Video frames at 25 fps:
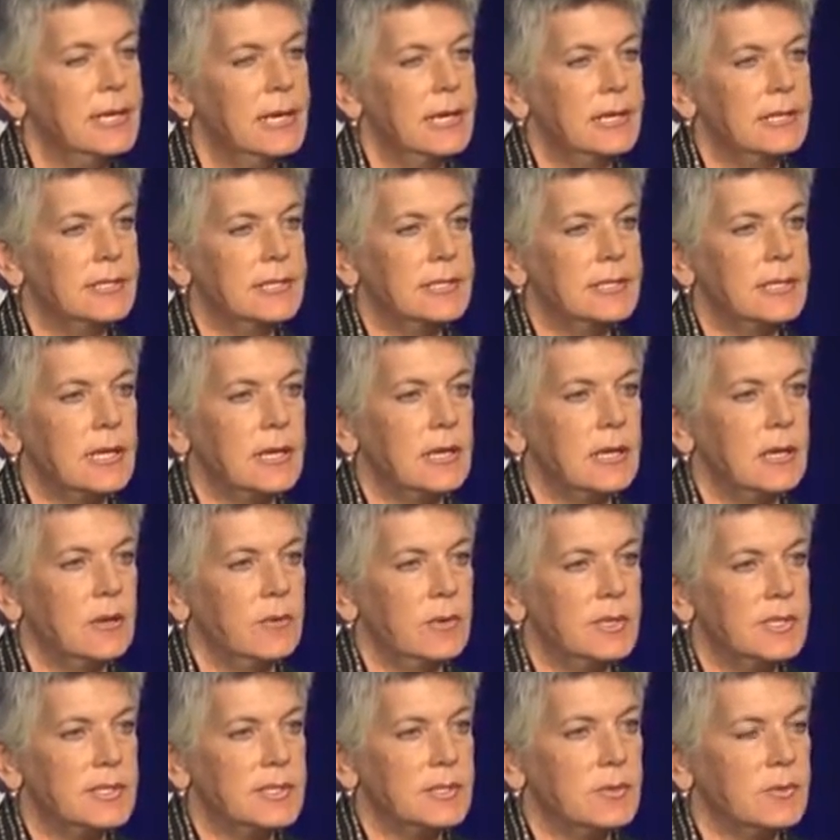And suddenly
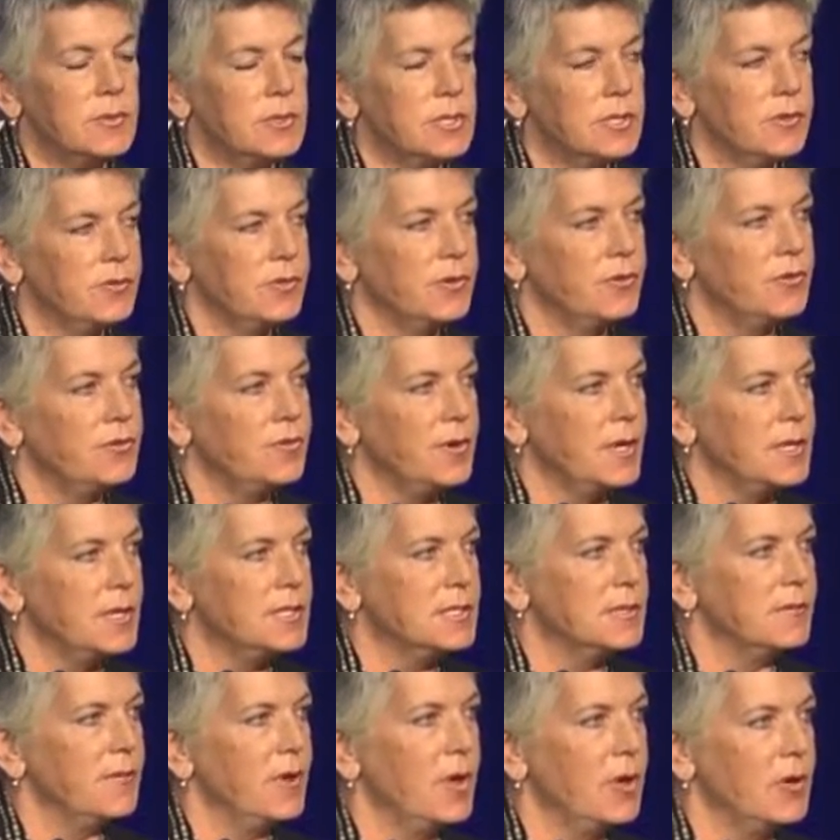we saw a different
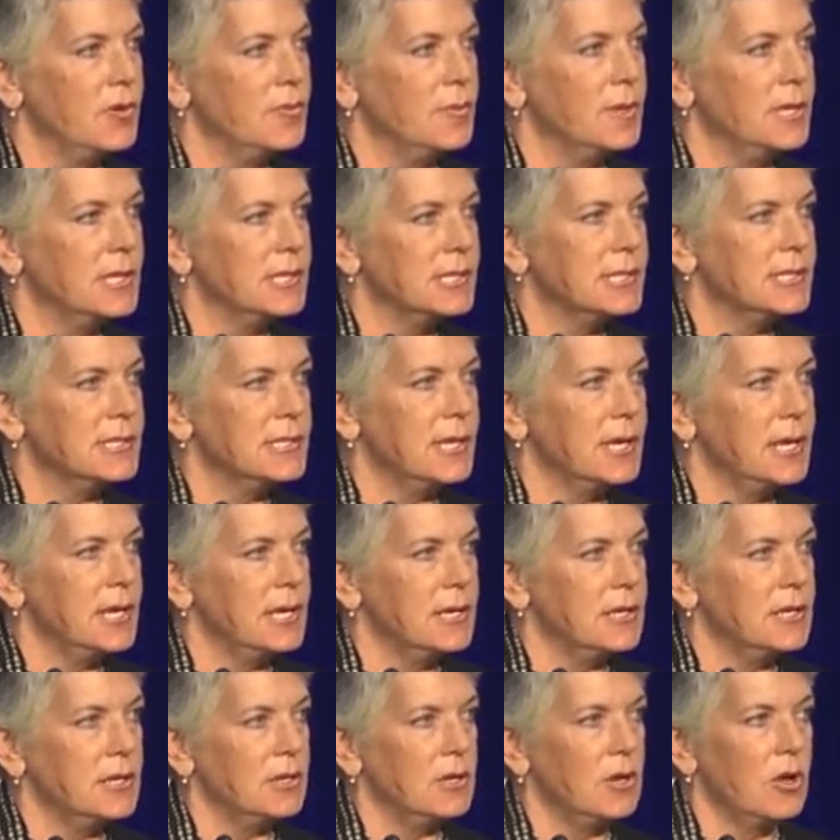face of homeless,
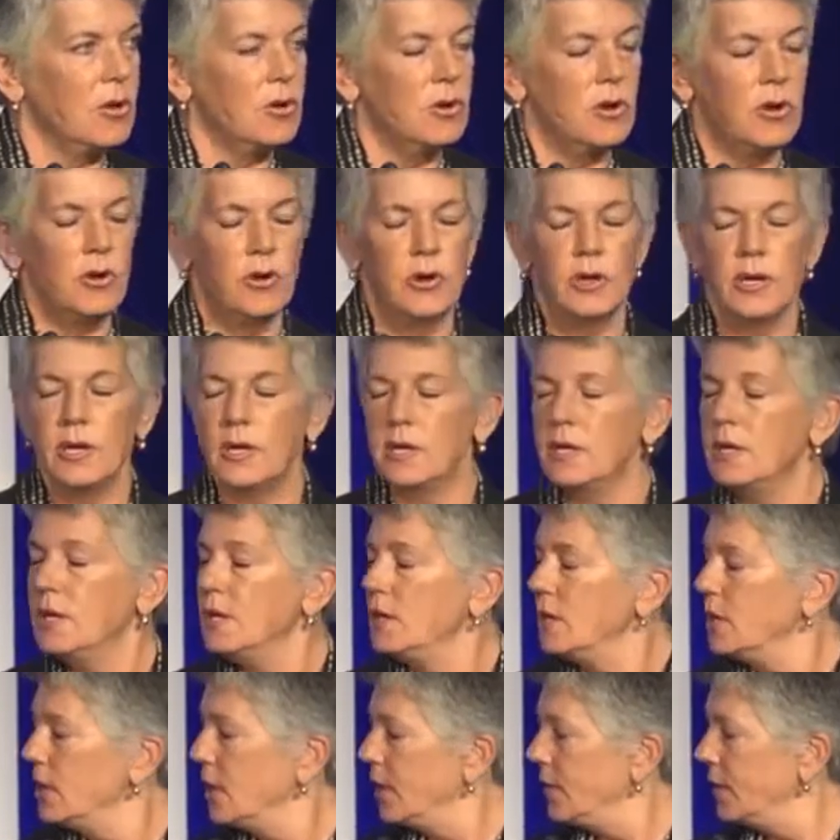and it no longer,
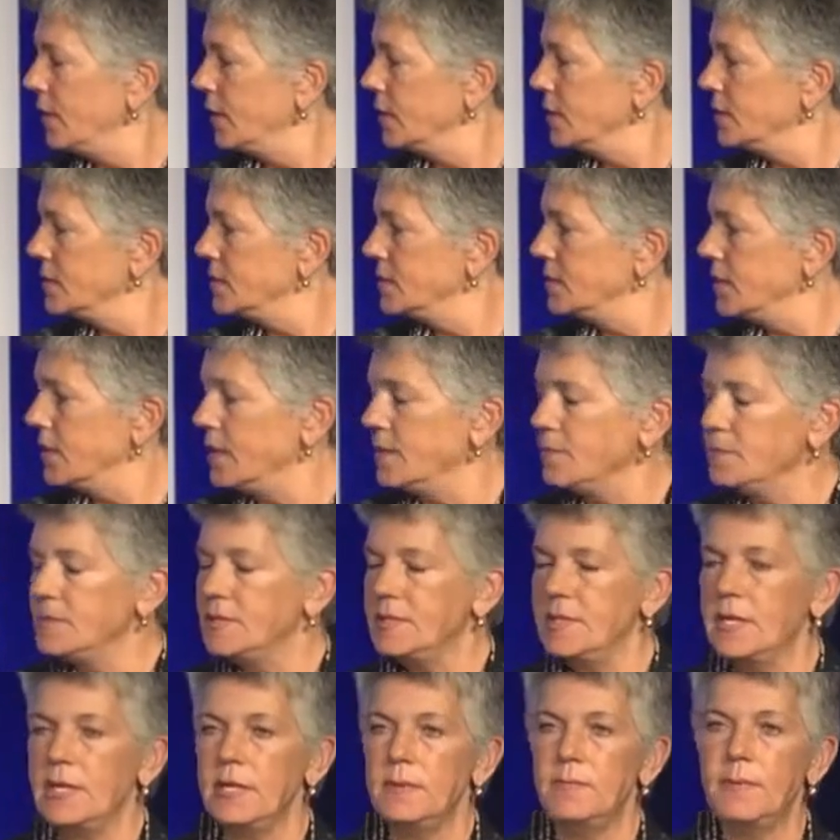I think, as Sam
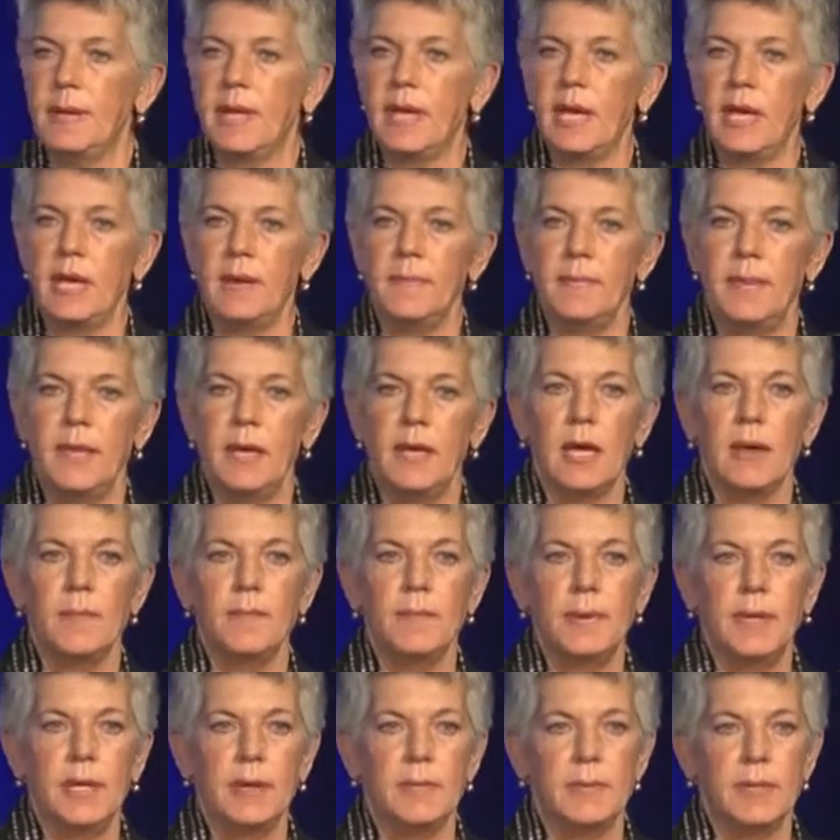said, became the
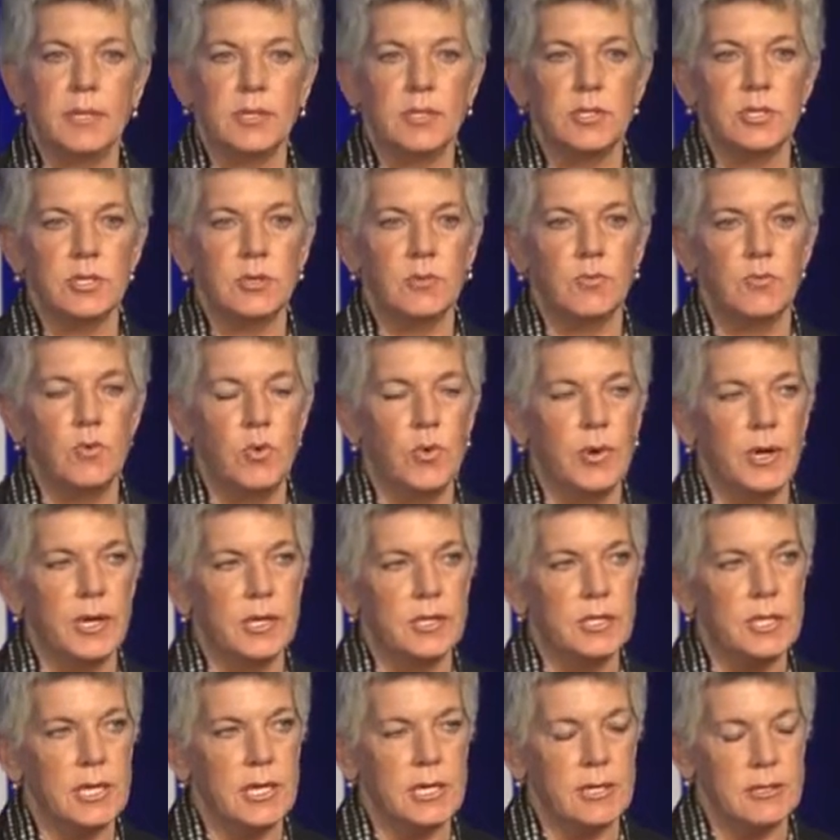accompaniment to
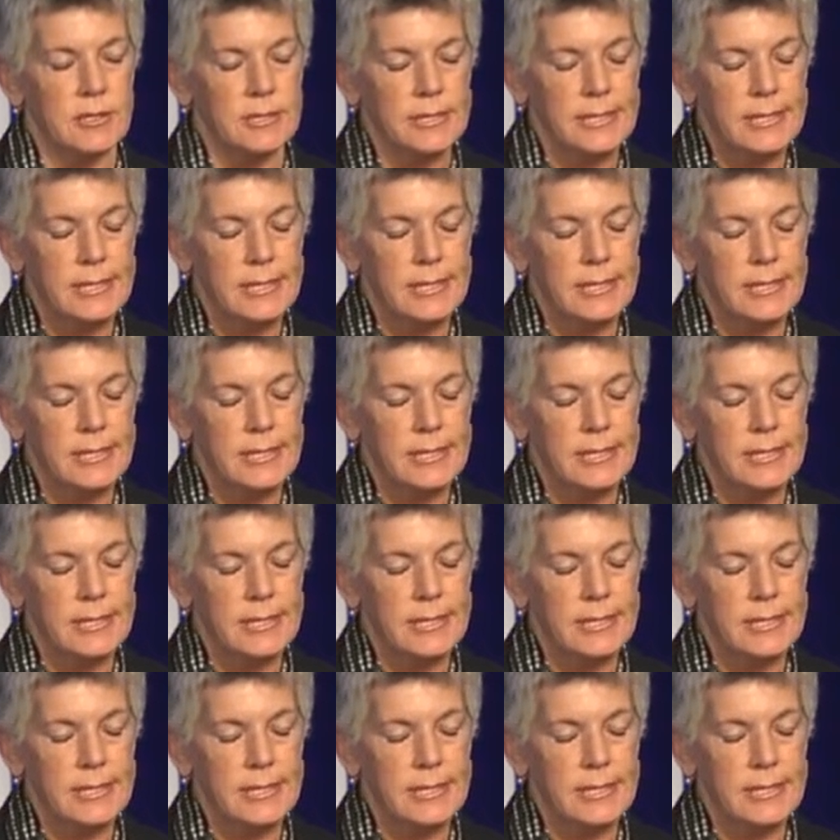walking down